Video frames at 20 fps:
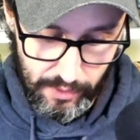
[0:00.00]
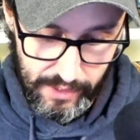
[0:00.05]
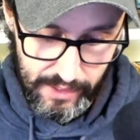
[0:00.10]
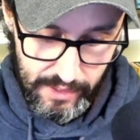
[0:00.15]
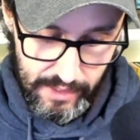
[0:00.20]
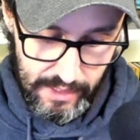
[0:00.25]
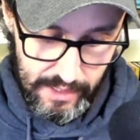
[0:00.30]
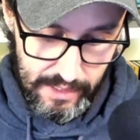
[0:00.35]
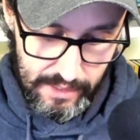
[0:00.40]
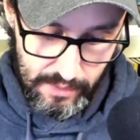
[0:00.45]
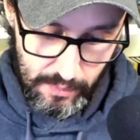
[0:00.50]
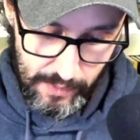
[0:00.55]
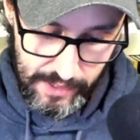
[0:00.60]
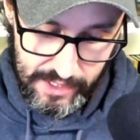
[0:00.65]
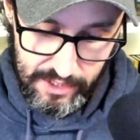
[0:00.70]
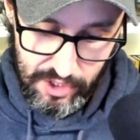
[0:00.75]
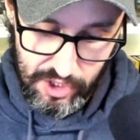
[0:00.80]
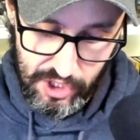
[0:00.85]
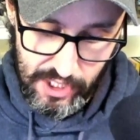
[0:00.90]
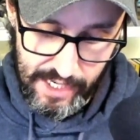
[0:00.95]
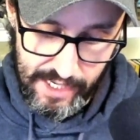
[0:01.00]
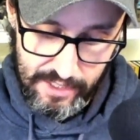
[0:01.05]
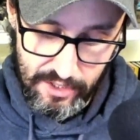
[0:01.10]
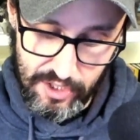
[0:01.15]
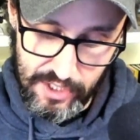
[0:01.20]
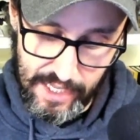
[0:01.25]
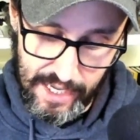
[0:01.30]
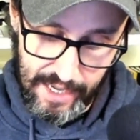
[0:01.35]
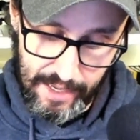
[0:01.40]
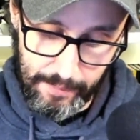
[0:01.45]
Don't worry, we can
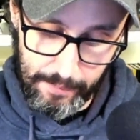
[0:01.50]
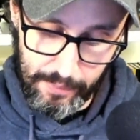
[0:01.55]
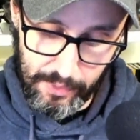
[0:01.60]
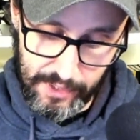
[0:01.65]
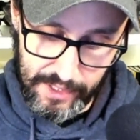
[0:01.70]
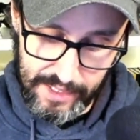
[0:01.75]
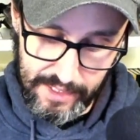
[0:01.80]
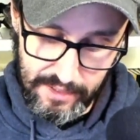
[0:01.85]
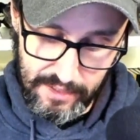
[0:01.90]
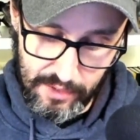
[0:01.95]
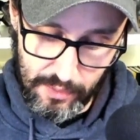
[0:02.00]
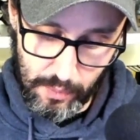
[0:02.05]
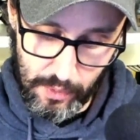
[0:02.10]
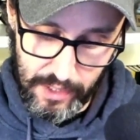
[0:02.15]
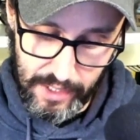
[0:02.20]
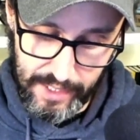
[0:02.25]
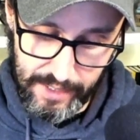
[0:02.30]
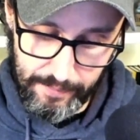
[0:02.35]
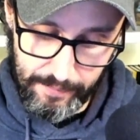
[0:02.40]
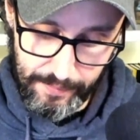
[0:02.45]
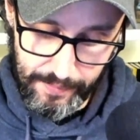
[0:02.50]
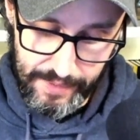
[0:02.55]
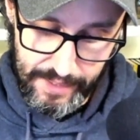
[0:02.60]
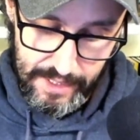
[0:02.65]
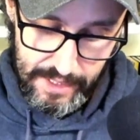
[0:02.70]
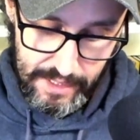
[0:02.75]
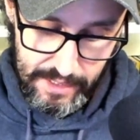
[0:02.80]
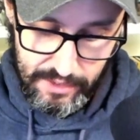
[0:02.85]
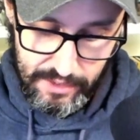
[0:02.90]
change that and put it into white.